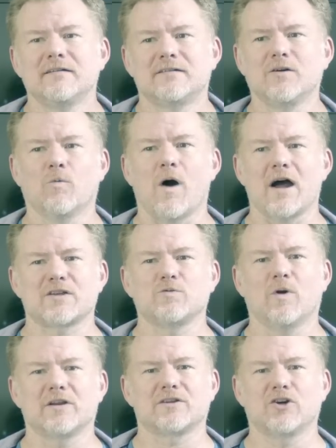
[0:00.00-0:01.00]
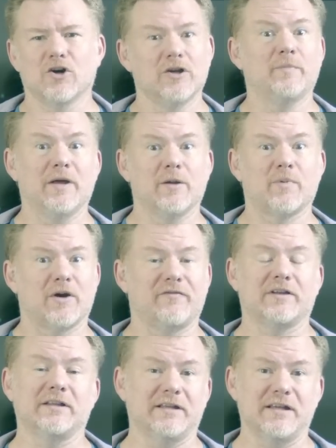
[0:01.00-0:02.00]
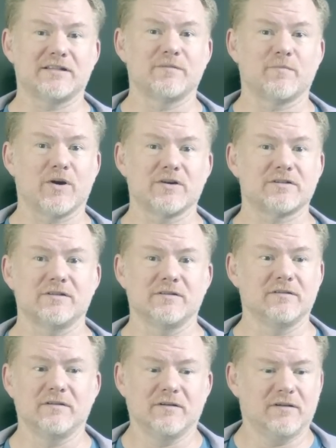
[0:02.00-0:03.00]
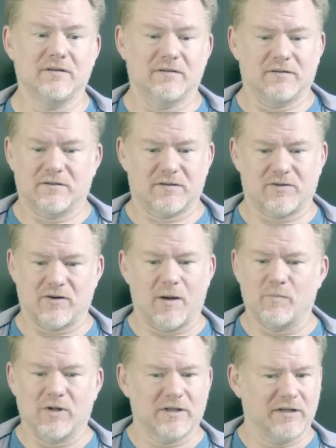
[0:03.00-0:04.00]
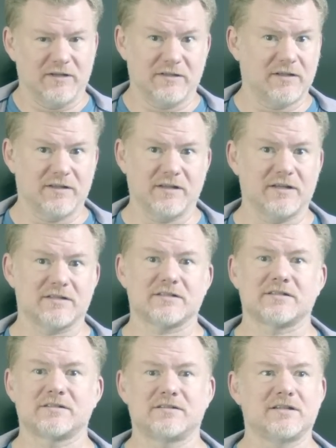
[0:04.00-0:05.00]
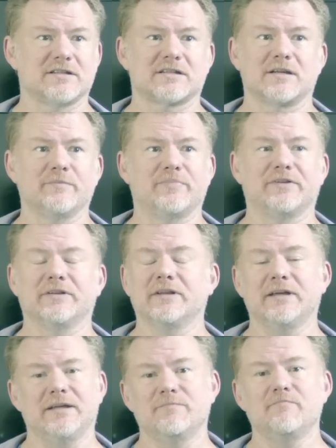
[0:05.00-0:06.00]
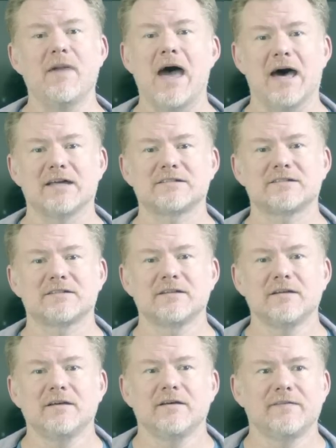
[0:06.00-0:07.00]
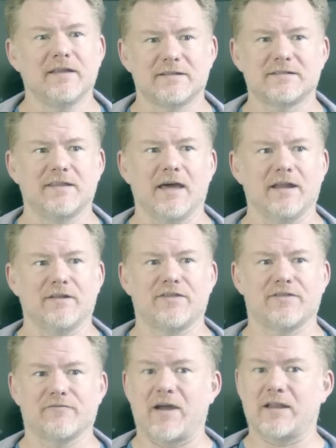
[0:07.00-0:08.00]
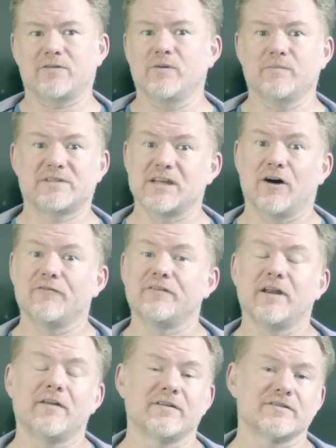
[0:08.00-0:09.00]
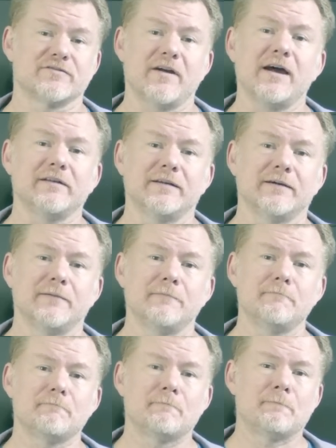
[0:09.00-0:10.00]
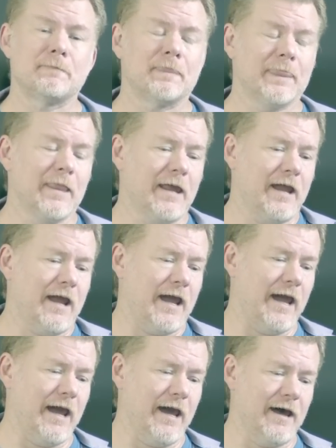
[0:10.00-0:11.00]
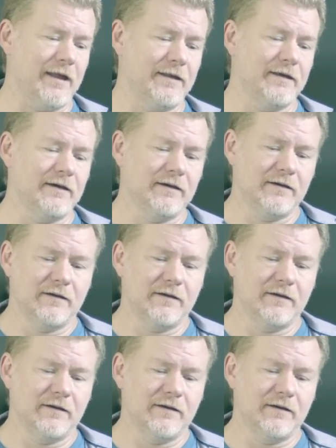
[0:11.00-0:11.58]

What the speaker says: to watch what could have been a perfectly decent person crumble into this just complete mess that's then a threat to himself and others around him. And